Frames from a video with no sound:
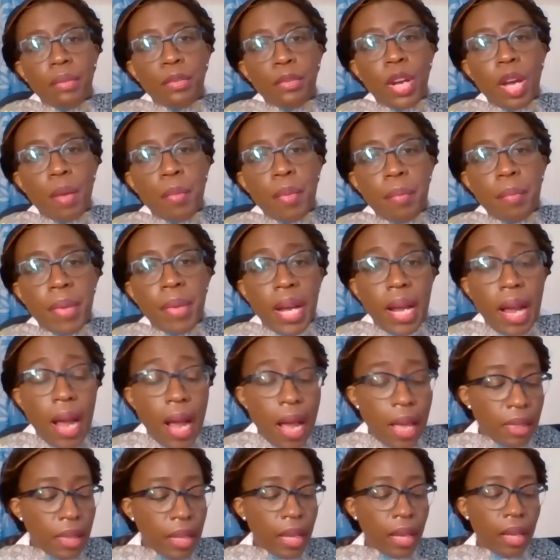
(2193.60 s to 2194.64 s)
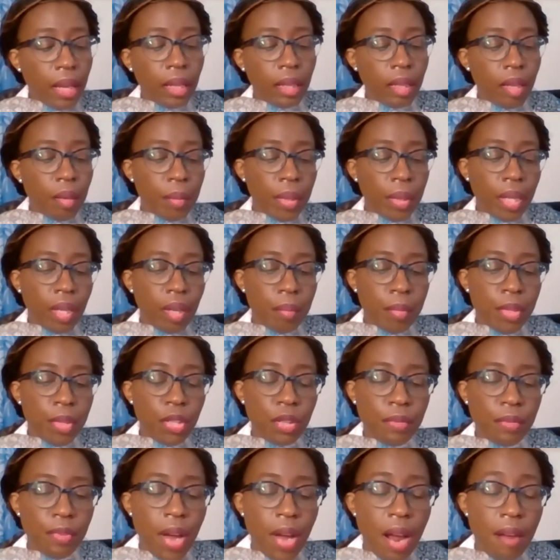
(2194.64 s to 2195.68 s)
you for coming back. At the Economic
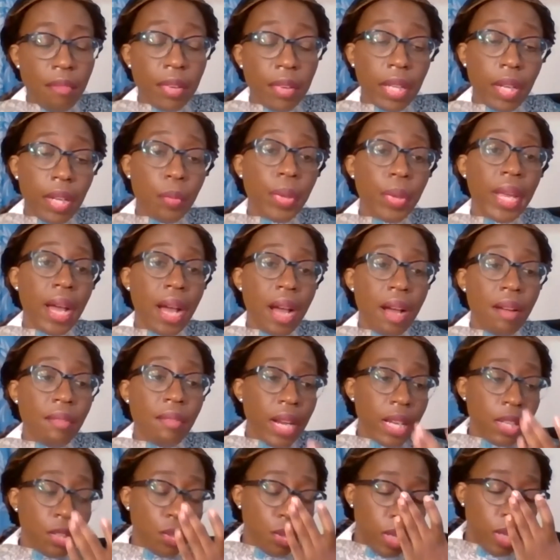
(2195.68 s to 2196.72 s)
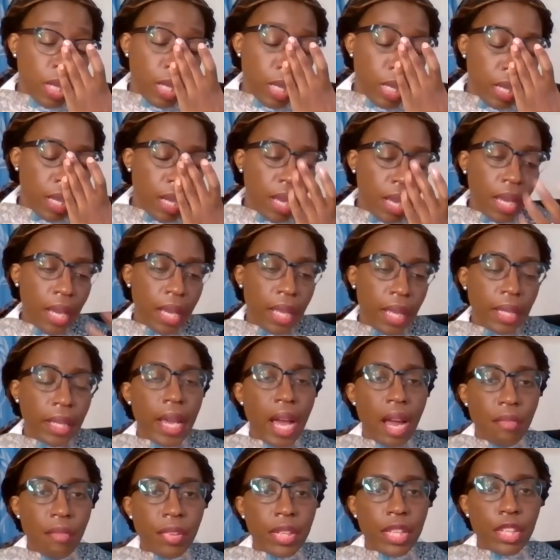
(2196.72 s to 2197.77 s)
Commission for Africa, we have actually the
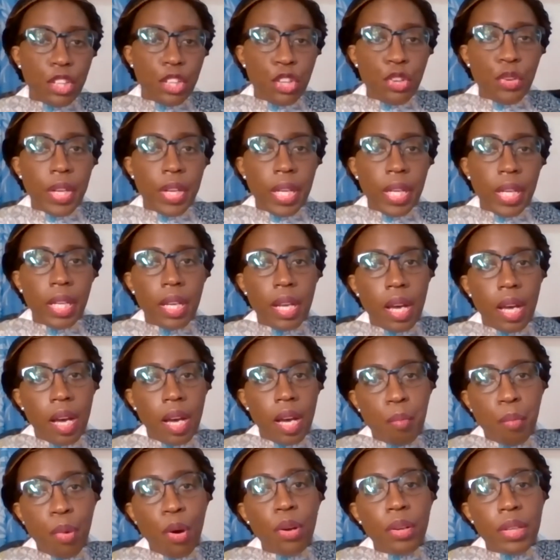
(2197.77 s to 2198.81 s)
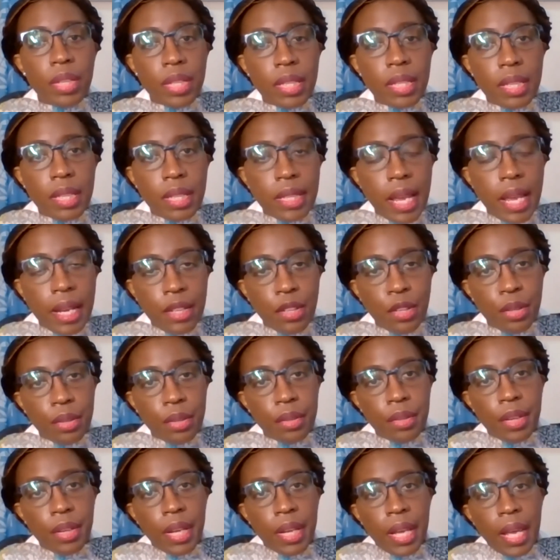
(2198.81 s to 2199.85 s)
Africa Trade Policy
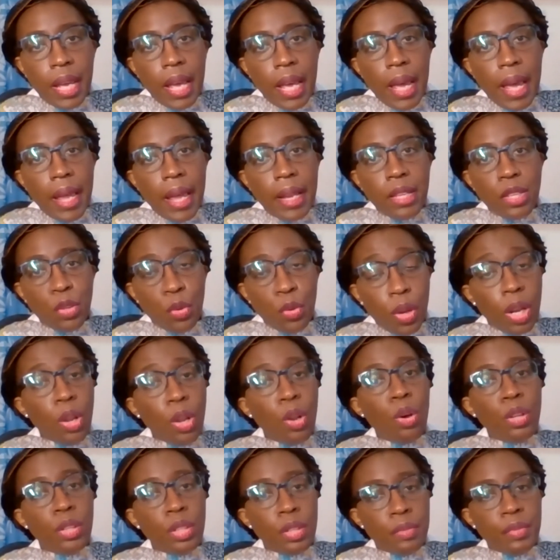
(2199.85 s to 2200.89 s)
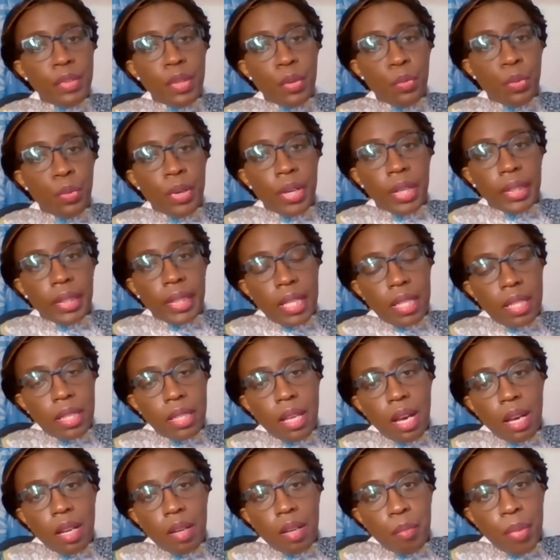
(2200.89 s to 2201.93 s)
Center. And so a lot of the work that's
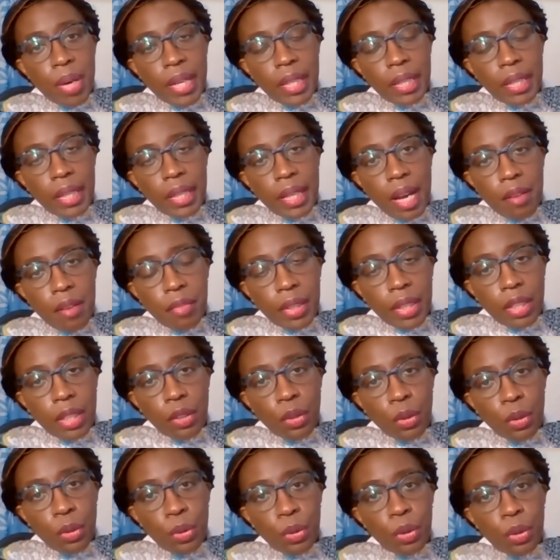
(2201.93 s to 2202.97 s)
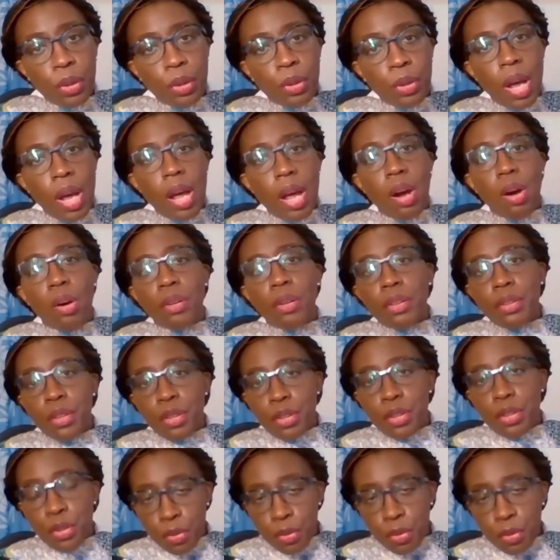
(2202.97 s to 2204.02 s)
done by the African Union on
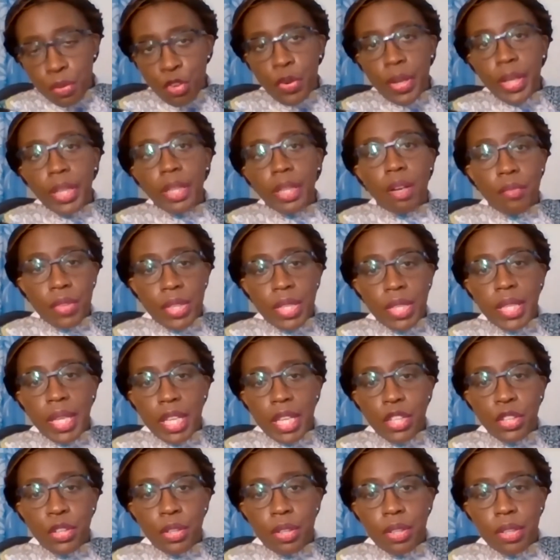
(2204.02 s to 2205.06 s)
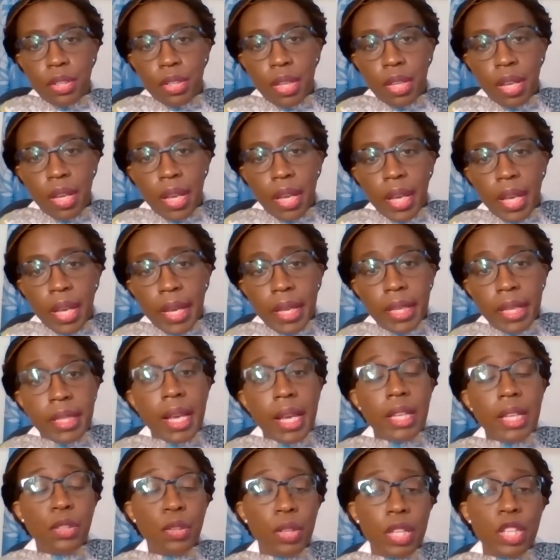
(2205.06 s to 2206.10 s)
the sort of trade conversations is
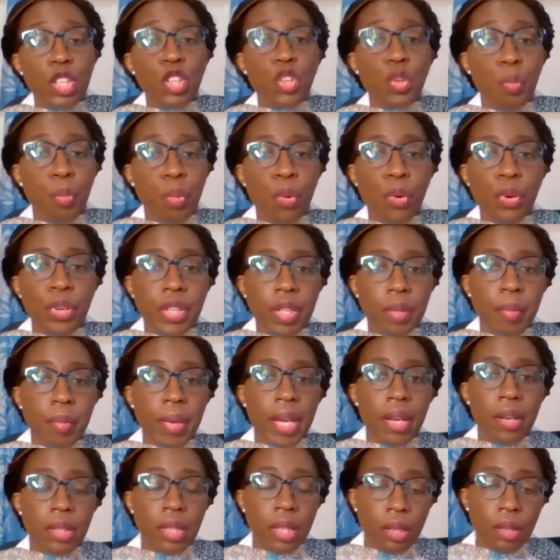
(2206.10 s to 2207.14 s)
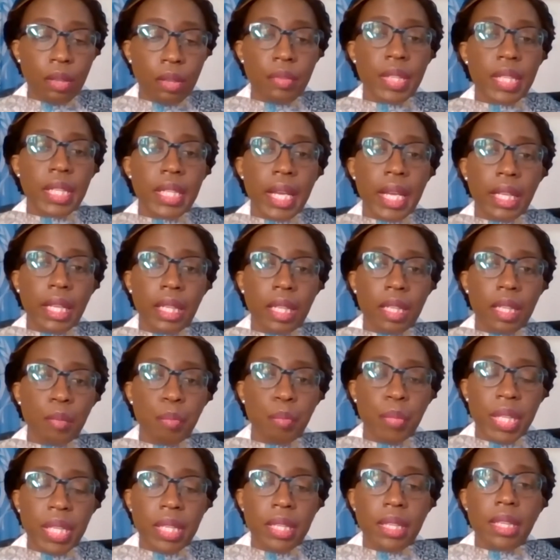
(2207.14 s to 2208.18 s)
actually supported by us. A lot of the technical
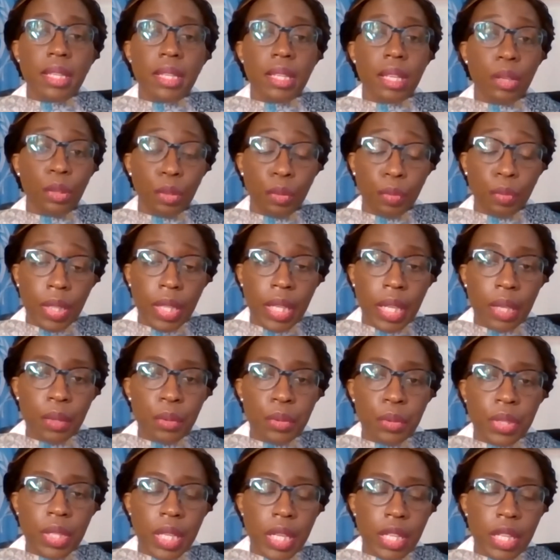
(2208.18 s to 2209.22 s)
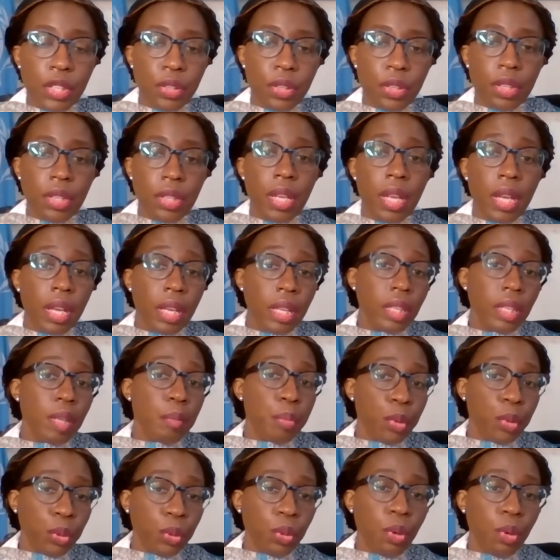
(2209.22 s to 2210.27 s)
pieces, a lot of the negotiations, the
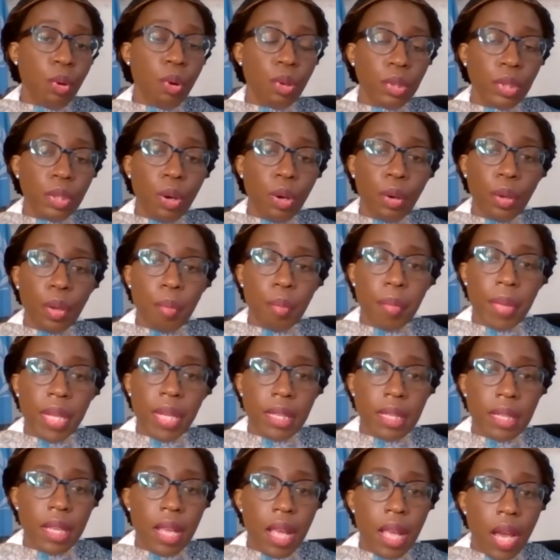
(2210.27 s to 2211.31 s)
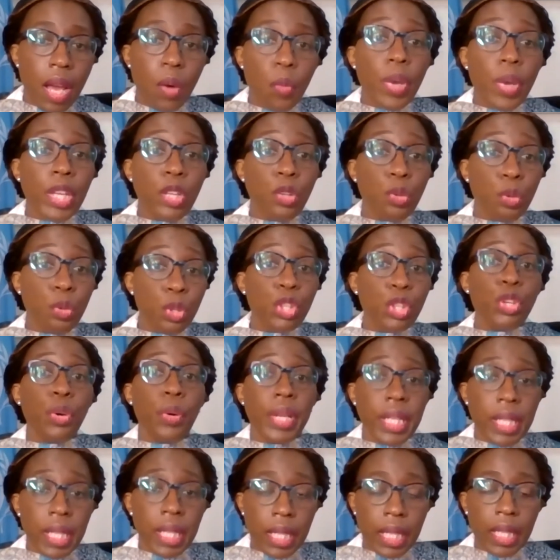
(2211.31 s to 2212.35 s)
protocol documents, we do
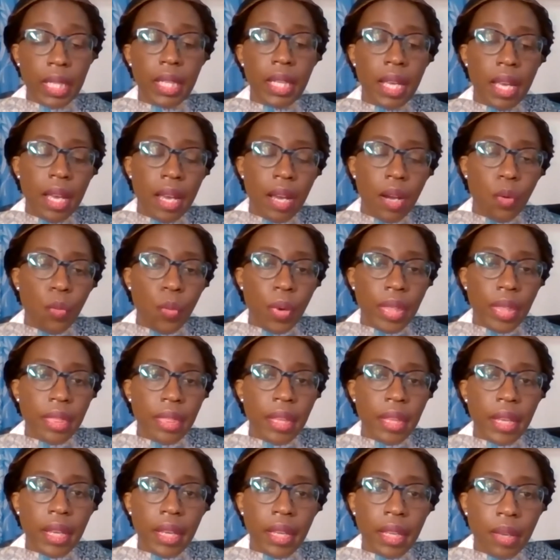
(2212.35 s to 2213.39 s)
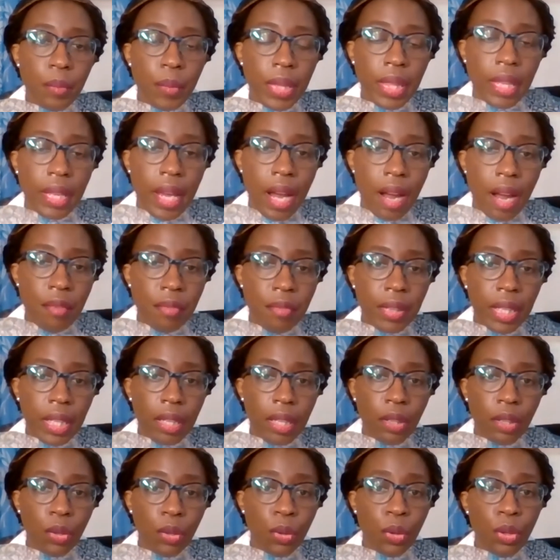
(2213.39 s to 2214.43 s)
jointly with the
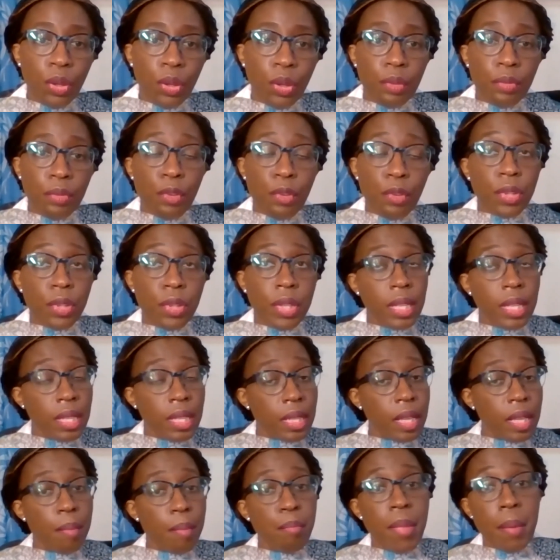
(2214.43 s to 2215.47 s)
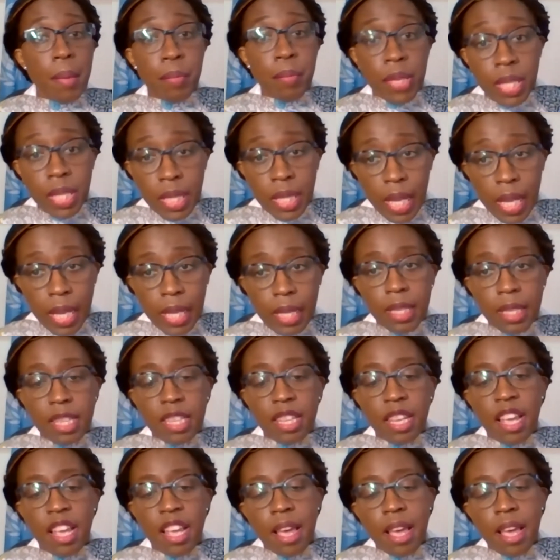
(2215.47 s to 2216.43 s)
African Union. Of course, this is a member states